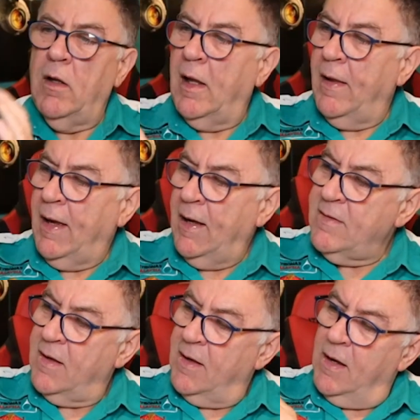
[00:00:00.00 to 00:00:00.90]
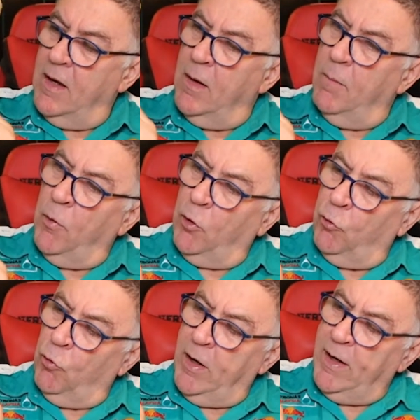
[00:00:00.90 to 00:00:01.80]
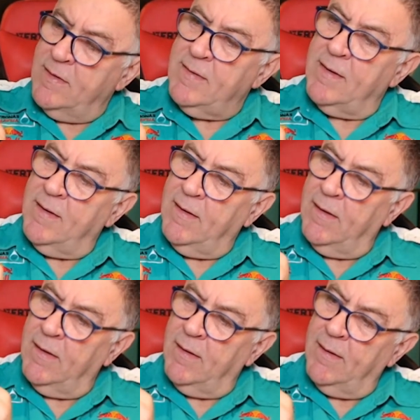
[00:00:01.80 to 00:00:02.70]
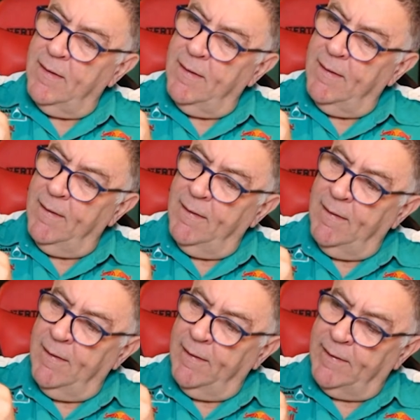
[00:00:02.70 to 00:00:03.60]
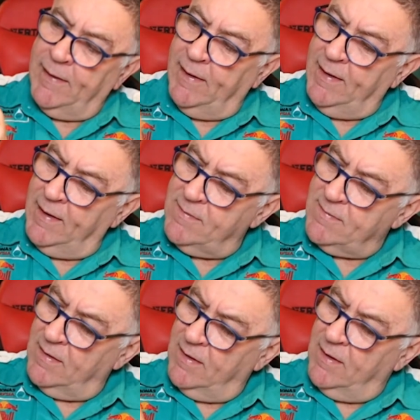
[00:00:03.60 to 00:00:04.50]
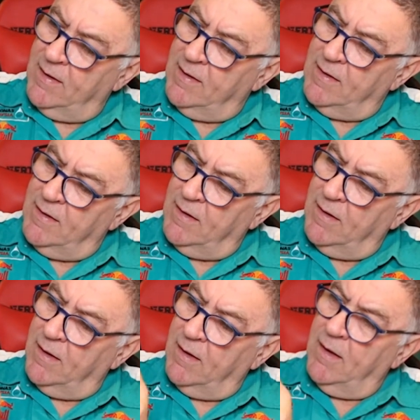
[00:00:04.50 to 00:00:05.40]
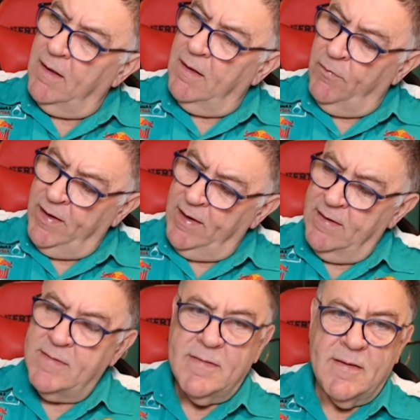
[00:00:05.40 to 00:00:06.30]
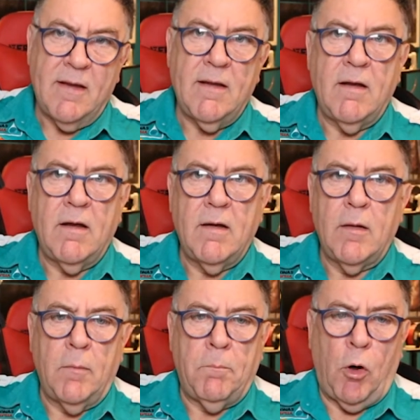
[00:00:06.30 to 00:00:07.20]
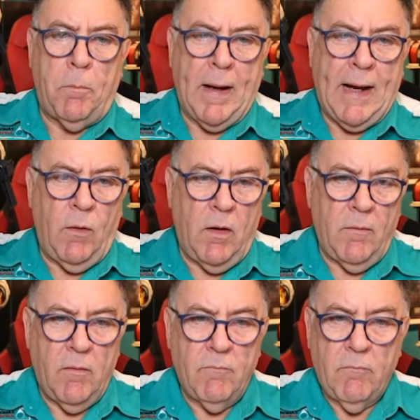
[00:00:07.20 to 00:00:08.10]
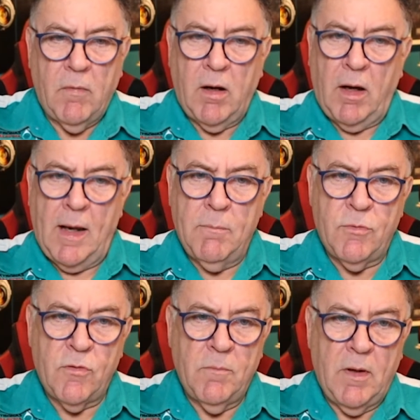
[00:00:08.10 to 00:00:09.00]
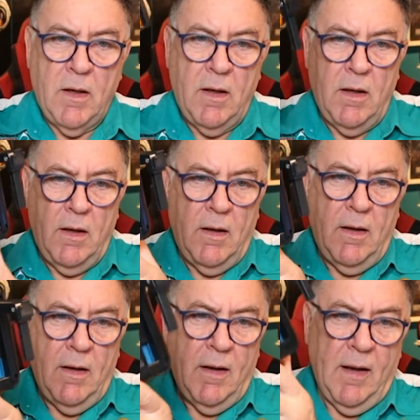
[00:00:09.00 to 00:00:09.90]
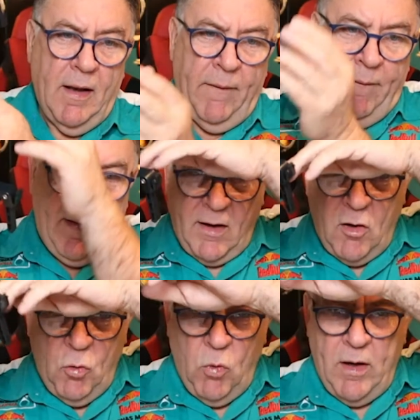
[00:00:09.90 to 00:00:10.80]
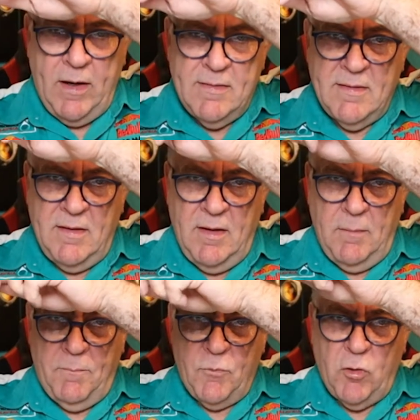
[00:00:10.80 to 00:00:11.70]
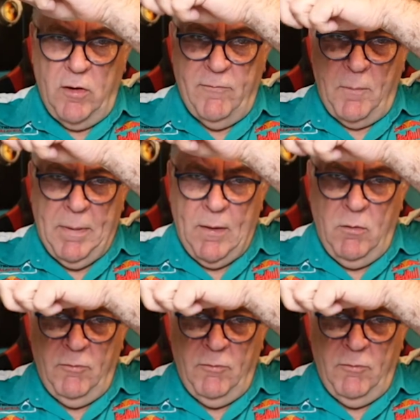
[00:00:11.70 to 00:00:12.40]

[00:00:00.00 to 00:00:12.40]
that. But a great idea is these pop out clips, and they're quite a powerful